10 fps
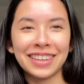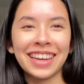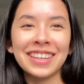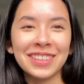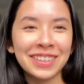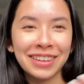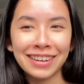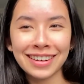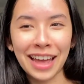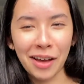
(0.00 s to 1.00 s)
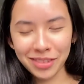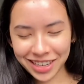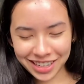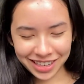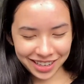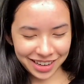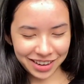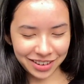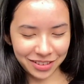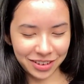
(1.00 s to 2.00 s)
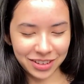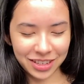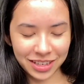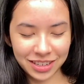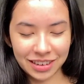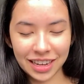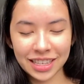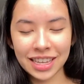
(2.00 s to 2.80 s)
nice on your cabinet? I don't know, it just looks so nice.